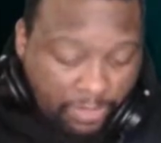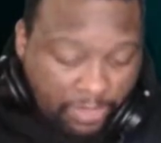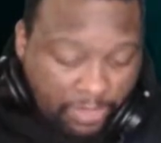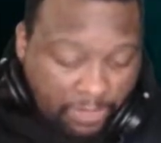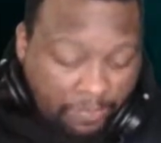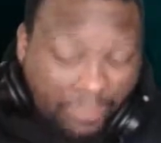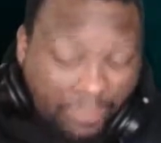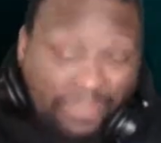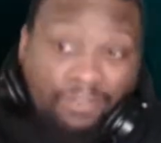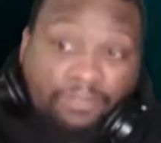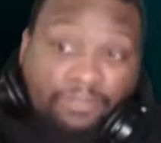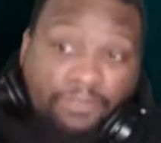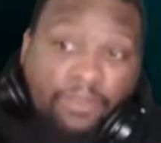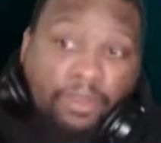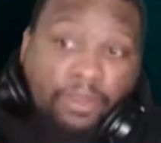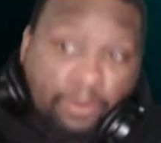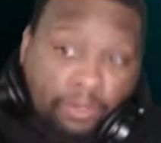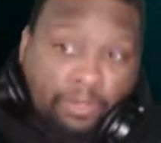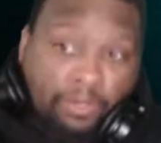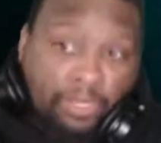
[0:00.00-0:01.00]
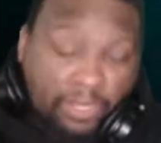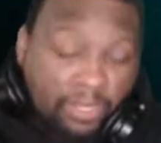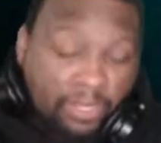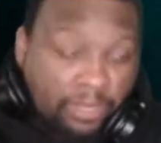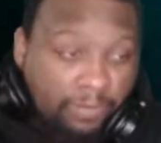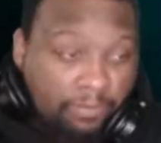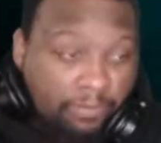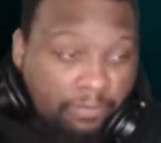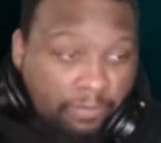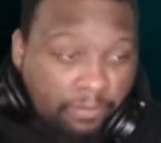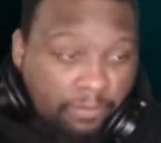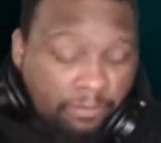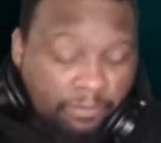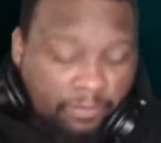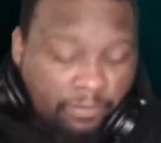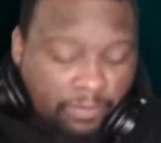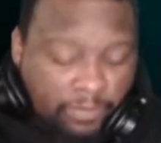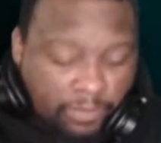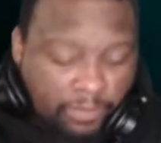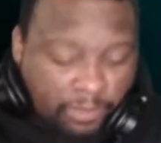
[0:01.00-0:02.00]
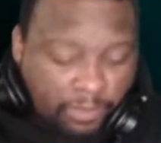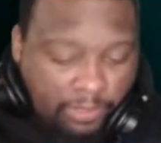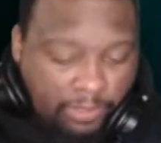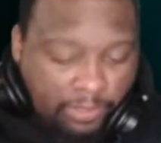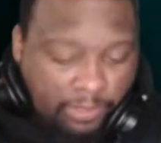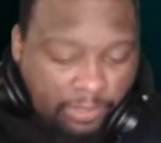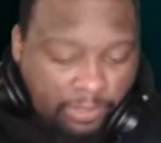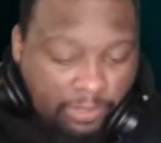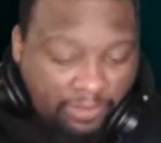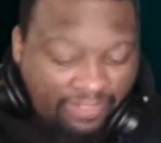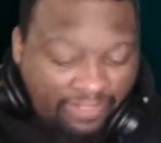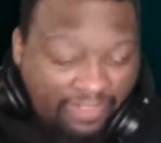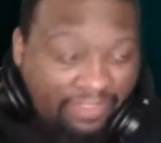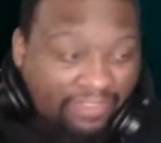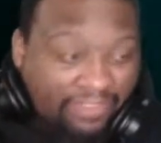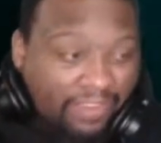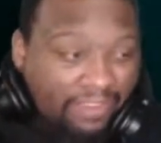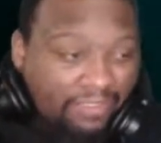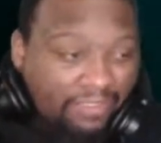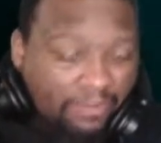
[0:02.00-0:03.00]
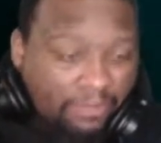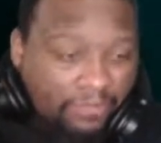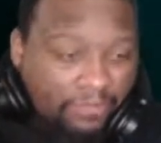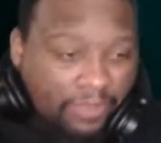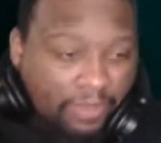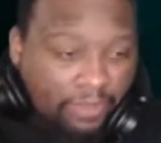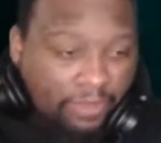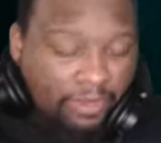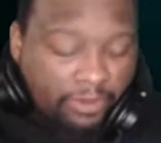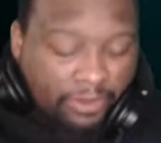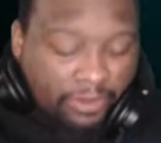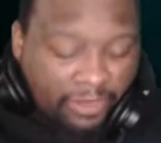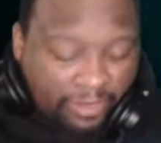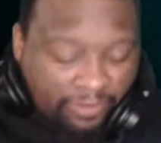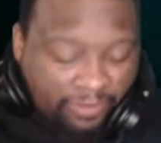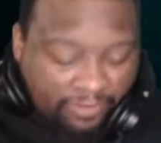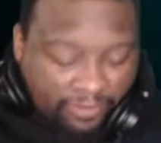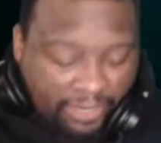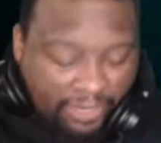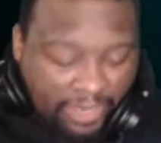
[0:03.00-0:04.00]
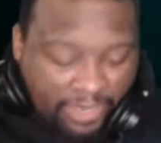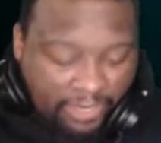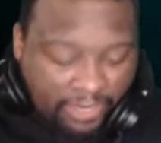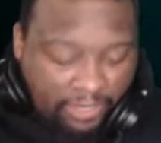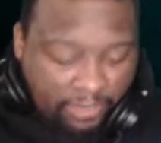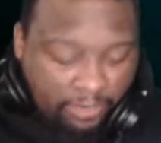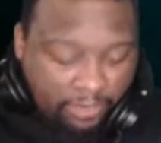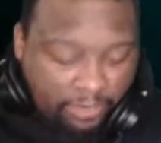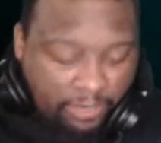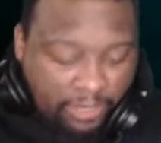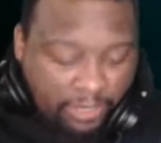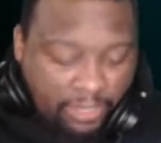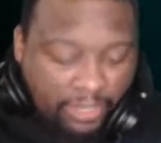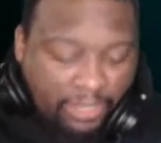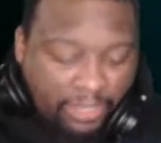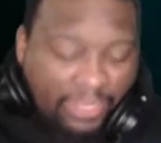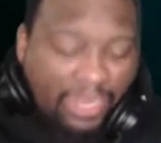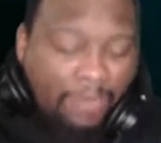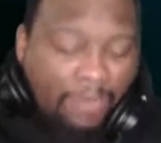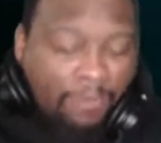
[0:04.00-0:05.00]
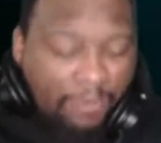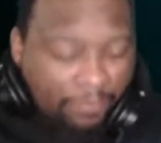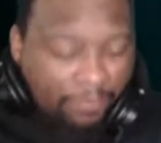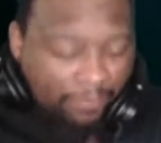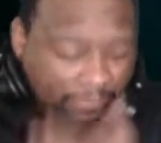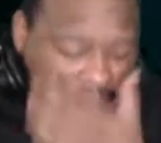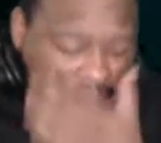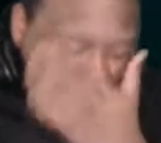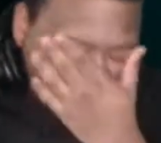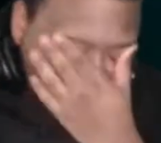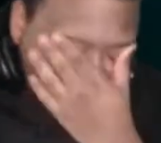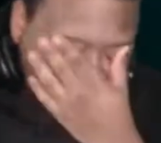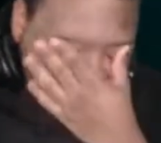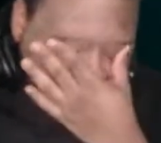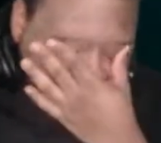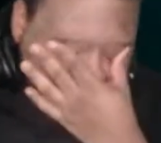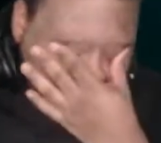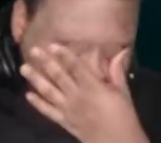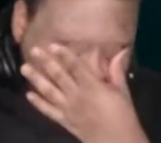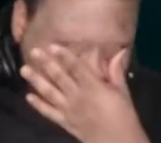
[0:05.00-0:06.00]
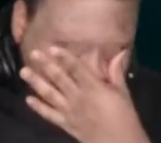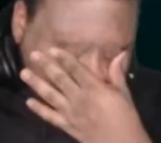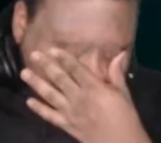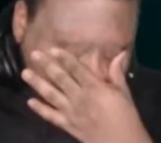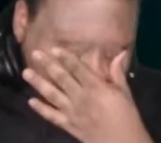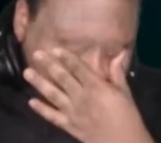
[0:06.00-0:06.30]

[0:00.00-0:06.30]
biggest fear. Um, success and failure is like a lot of people say it's a um